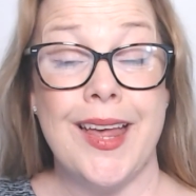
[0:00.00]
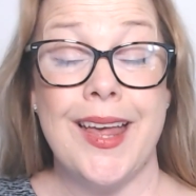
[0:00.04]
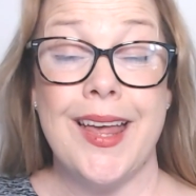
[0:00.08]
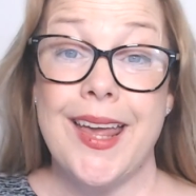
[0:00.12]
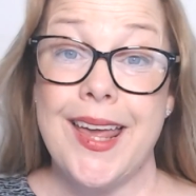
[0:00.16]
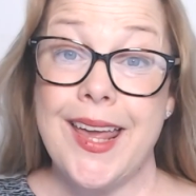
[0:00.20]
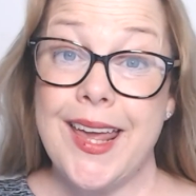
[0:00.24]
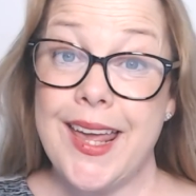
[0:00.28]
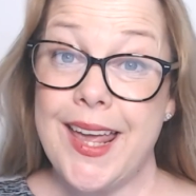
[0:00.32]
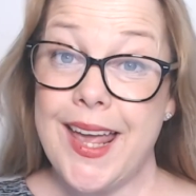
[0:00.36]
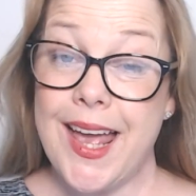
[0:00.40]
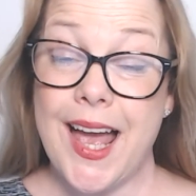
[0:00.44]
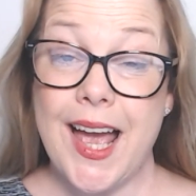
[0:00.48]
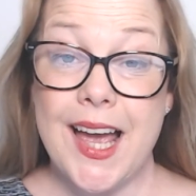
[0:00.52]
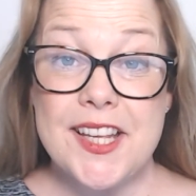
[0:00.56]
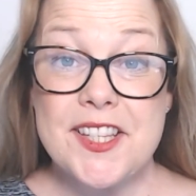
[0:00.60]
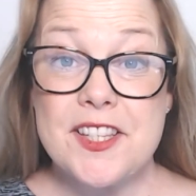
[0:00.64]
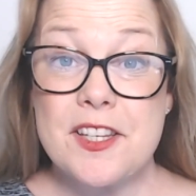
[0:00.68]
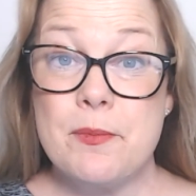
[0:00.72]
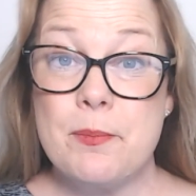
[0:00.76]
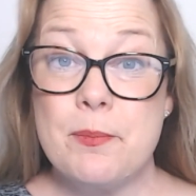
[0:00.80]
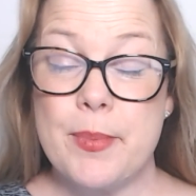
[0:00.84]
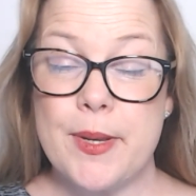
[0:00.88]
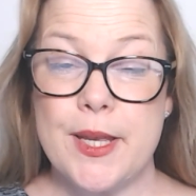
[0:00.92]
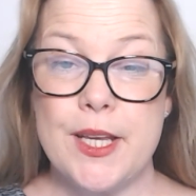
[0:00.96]
He
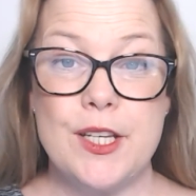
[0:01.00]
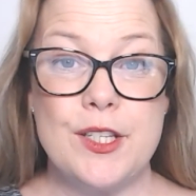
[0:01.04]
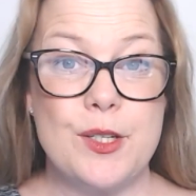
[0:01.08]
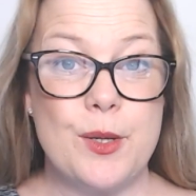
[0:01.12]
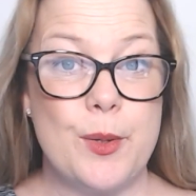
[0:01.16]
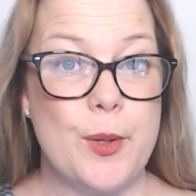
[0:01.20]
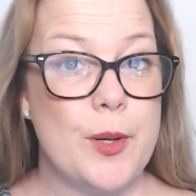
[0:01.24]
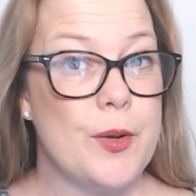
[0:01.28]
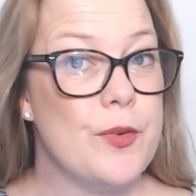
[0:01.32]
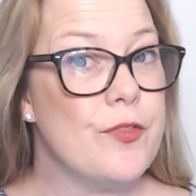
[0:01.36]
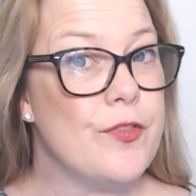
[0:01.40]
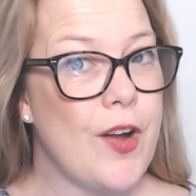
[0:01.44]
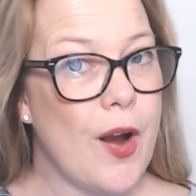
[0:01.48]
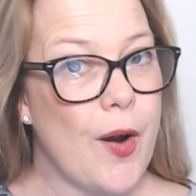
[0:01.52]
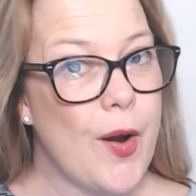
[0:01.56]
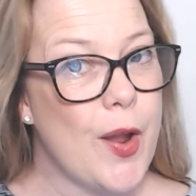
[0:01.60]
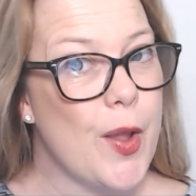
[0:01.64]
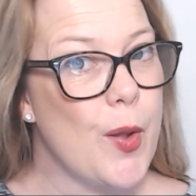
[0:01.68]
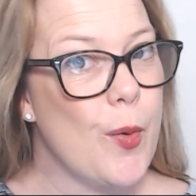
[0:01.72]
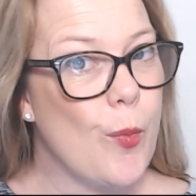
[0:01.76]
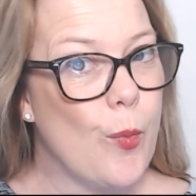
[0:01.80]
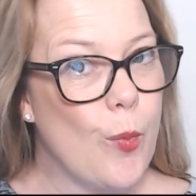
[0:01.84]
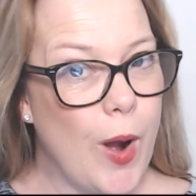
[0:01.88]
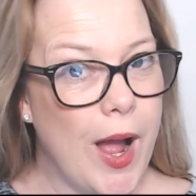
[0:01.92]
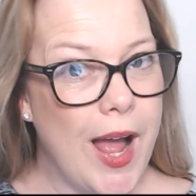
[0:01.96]
hasn't been doing
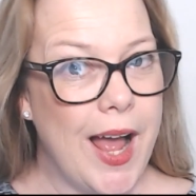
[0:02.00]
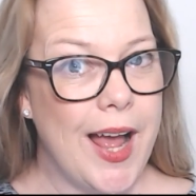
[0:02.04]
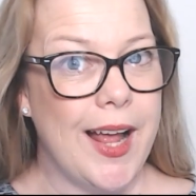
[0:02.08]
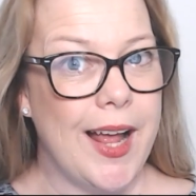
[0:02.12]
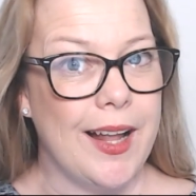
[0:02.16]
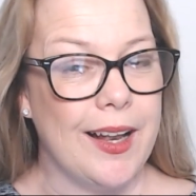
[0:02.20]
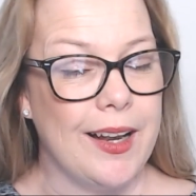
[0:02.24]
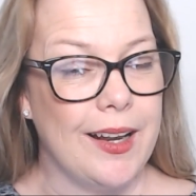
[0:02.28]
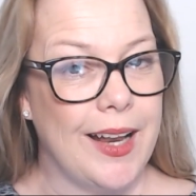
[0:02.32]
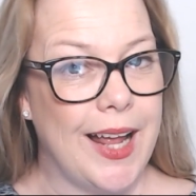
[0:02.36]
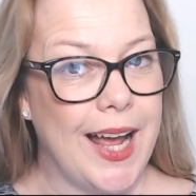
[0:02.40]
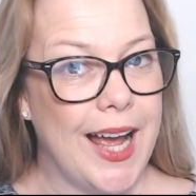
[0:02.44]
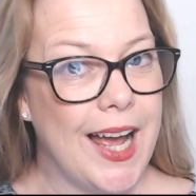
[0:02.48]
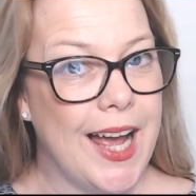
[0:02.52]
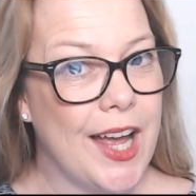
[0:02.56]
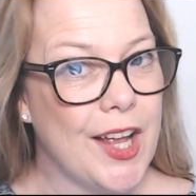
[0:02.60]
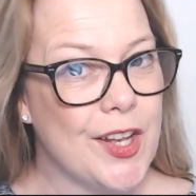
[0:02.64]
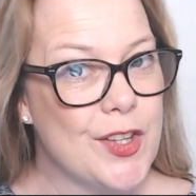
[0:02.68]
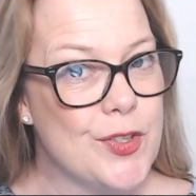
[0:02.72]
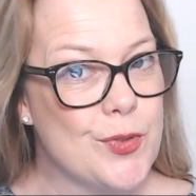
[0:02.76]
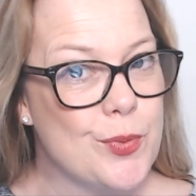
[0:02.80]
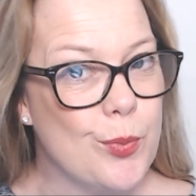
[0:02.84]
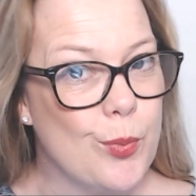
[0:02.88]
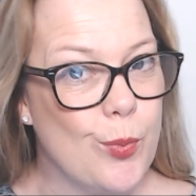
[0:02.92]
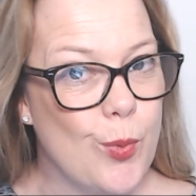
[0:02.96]
very well
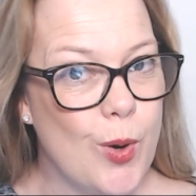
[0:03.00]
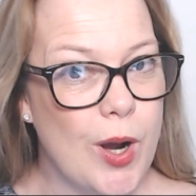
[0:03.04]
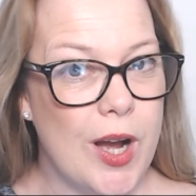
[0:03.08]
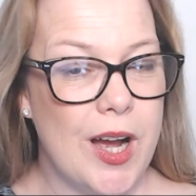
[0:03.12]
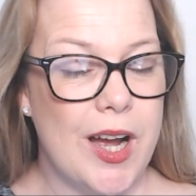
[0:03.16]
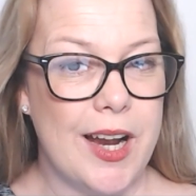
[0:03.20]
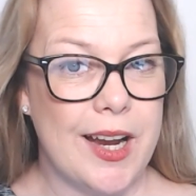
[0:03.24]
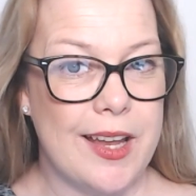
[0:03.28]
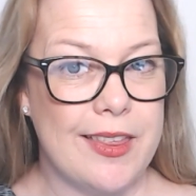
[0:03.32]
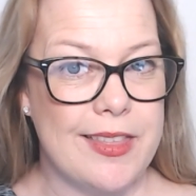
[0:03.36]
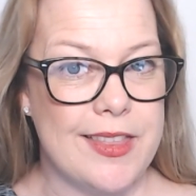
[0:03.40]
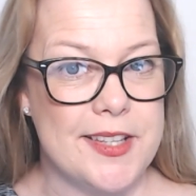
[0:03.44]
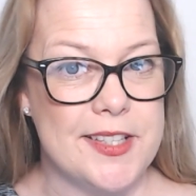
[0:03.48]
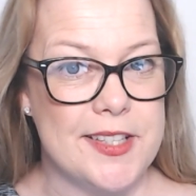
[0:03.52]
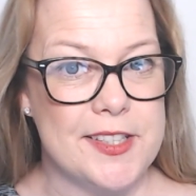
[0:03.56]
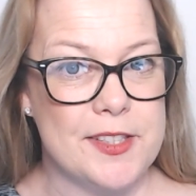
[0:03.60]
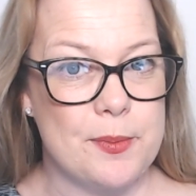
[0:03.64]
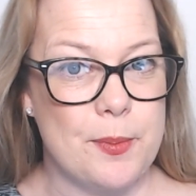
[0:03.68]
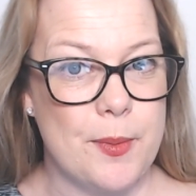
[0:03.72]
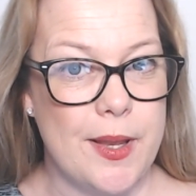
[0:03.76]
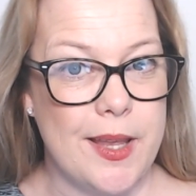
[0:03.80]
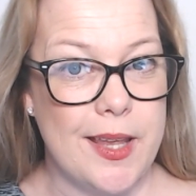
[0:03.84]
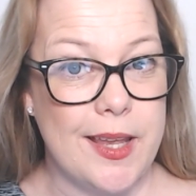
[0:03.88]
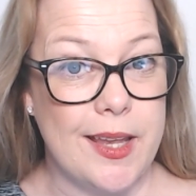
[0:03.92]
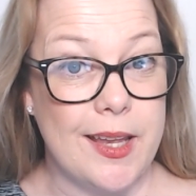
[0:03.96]
at work
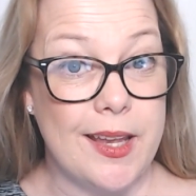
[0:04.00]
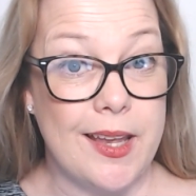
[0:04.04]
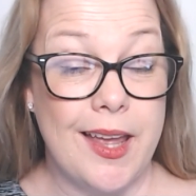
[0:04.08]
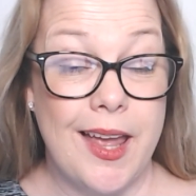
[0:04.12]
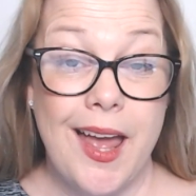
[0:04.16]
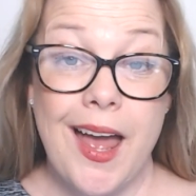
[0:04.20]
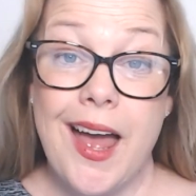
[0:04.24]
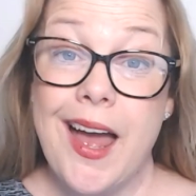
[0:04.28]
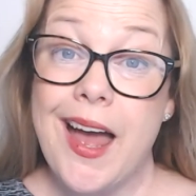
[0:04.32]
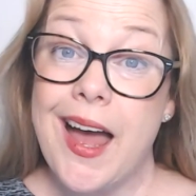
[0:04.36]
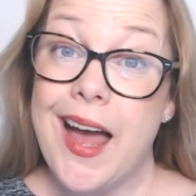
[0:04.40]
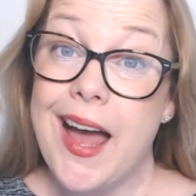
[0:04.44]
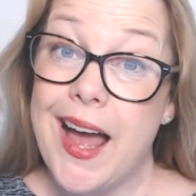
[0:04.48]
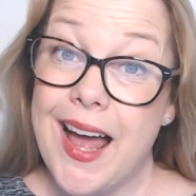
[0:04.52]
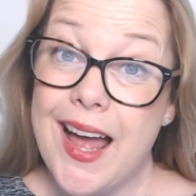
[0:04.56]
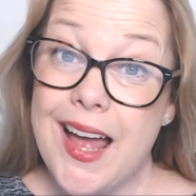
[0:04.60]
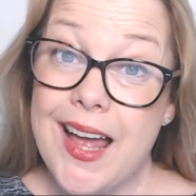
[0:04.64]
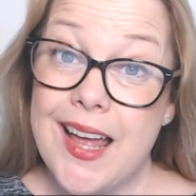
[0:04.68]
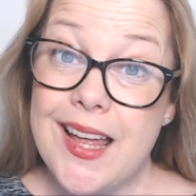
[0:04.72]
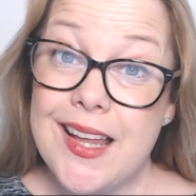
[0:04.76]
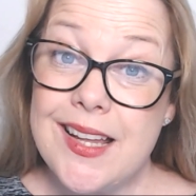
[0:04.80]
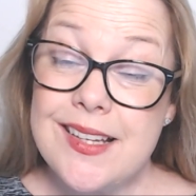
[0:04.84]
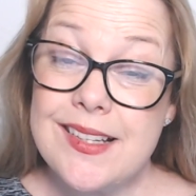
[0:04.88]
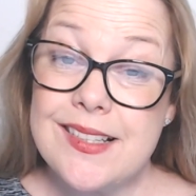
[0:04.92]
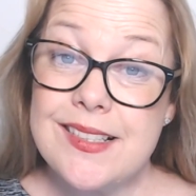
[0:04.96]
this week
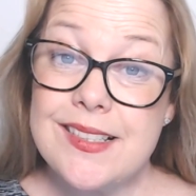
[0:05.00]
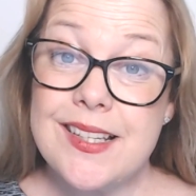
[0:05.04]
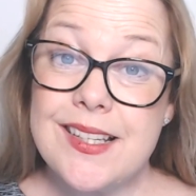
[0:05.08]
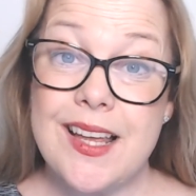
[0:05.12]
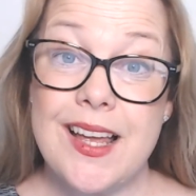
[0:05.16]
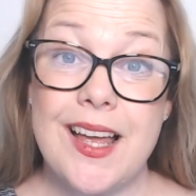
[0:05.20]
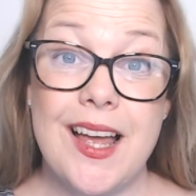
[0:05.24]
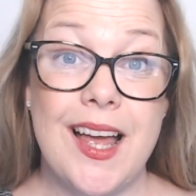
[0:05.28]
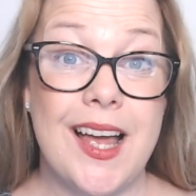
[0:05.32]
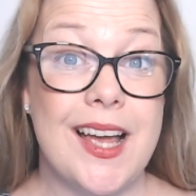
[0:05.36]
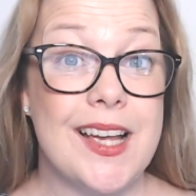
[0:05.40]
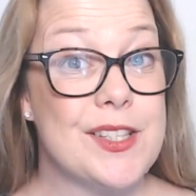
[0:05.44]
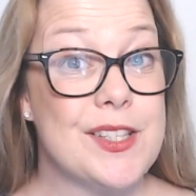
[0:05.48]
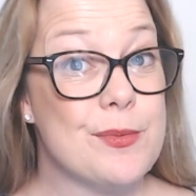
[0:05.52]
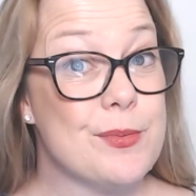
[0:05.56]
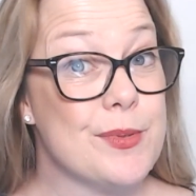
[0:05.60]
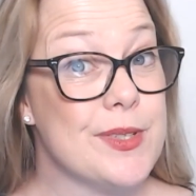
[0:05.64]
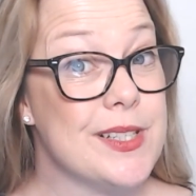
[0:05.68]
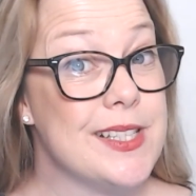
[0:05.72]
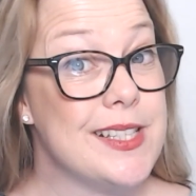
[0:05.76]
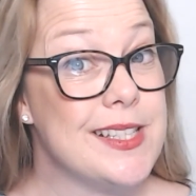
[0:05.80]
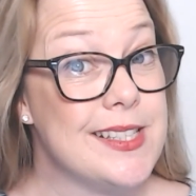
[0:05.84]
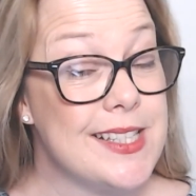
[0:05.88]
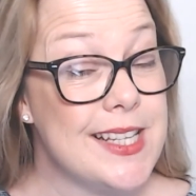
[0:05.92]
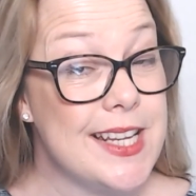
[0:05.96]
and has
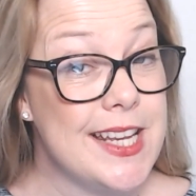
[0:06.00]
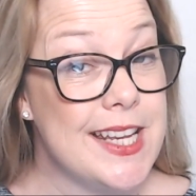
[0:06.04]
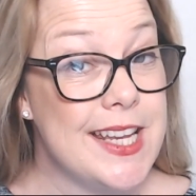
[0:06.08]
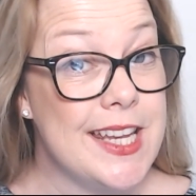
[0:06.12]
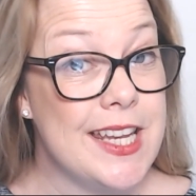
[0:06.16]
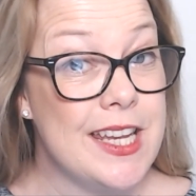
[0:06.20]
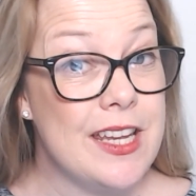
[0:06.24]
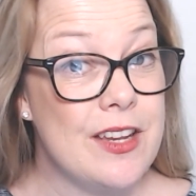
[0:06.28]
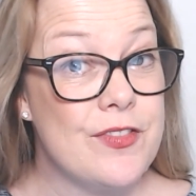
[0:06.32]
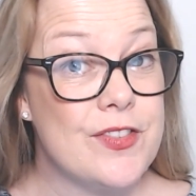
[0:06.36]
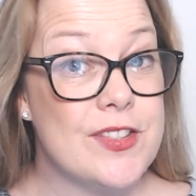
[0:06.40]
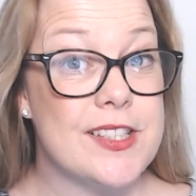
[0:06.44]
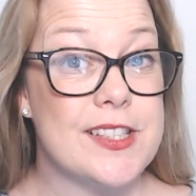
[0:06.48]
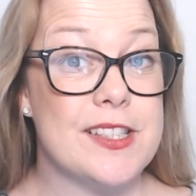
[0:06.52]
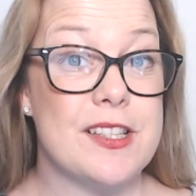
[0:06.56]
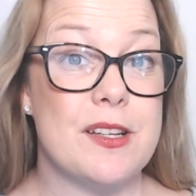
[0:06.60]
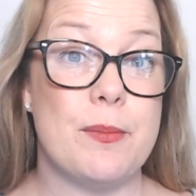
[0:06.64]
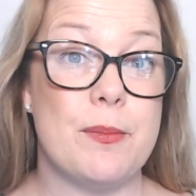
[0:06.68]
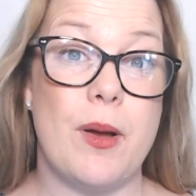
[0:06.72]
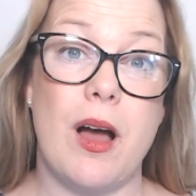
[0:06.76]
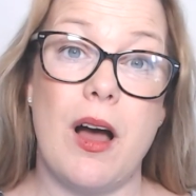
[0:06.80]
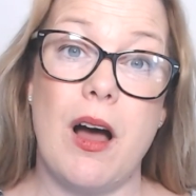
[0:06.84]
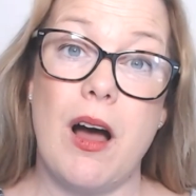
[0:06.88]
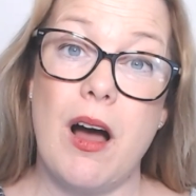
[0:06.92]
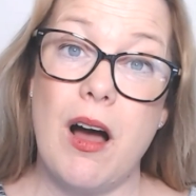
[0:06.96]
received
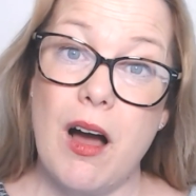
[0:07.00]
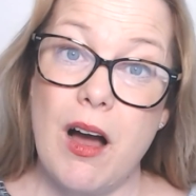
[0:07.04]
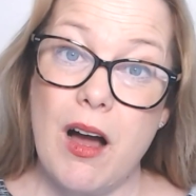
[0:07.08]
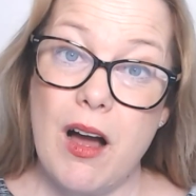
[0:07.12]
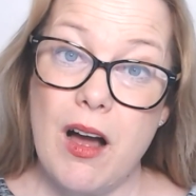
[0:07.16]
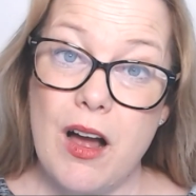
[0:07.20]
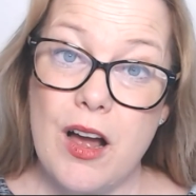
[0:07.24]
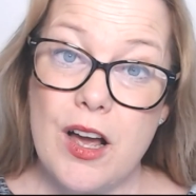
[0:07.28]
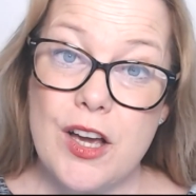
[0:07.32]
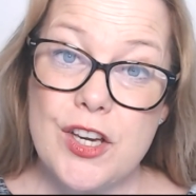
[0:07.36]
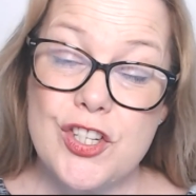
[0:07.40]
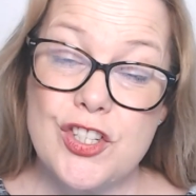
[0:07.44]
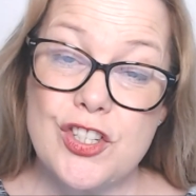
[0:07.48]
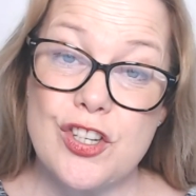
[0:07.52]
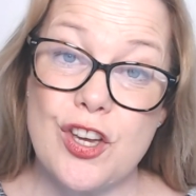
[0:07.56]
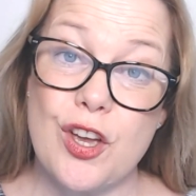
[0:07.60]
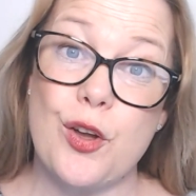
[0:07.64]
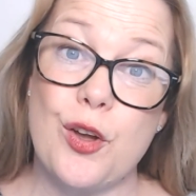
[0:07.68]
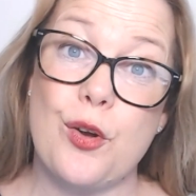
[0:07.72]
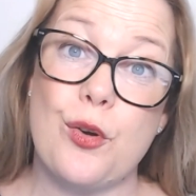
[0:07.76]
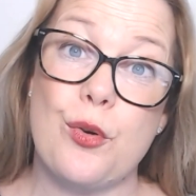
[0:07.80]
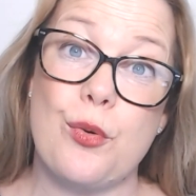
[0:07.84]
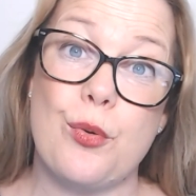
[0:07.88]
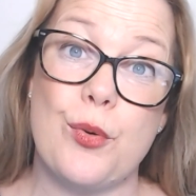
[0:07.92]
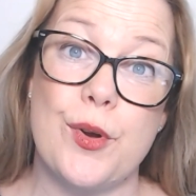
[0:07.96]
some harsh
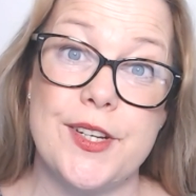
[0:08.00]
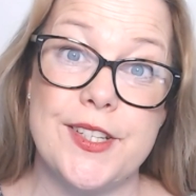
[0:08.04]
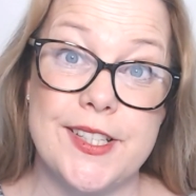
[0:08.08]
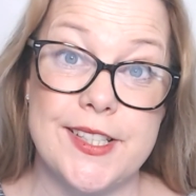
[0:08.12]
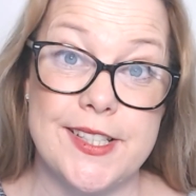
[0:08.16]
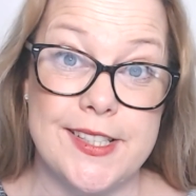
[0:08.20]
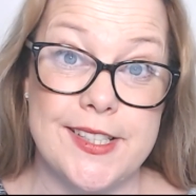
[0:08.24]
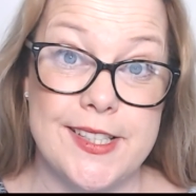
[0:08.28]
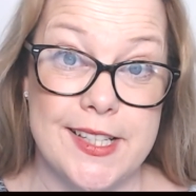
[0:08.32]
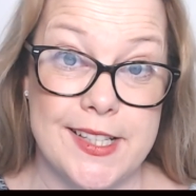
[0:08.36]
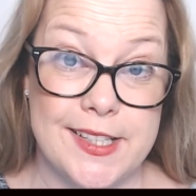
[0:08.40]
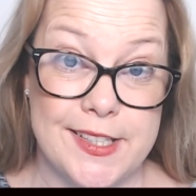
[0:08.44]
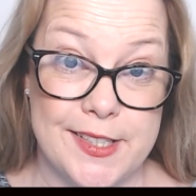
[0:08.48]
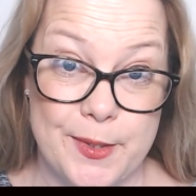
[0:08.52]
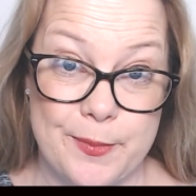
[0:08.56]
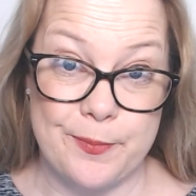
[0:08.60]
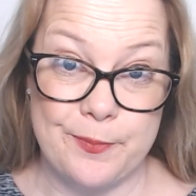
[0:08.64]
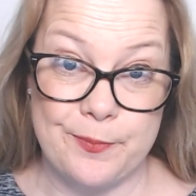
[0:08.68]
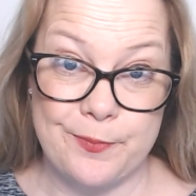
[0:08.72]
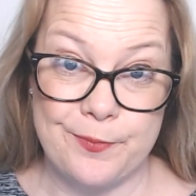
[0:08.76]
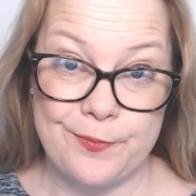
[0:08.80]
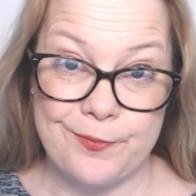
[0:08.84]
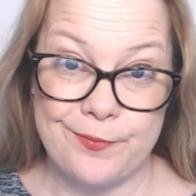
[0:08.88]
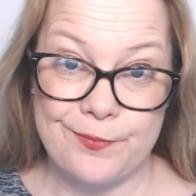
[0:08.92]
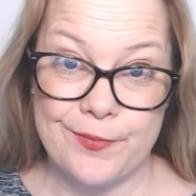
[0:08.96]
criticism.